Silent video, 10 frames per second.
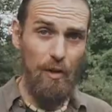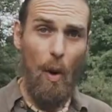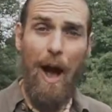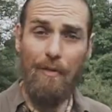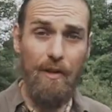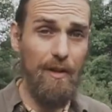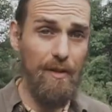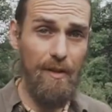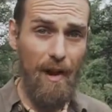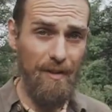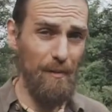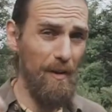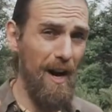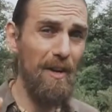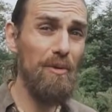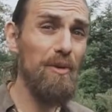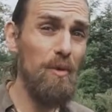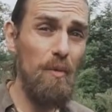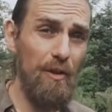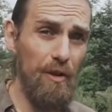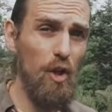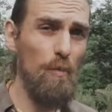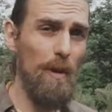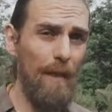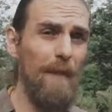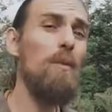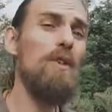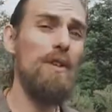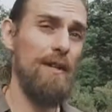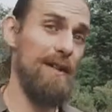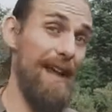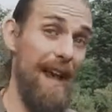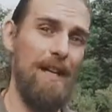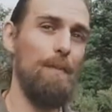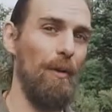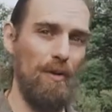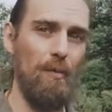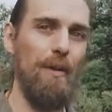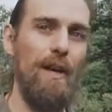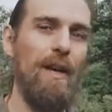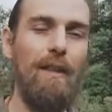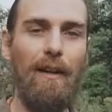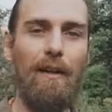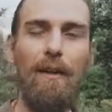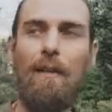So I think this is awesome, and I know you will too, but I think we should ask the experts what they think.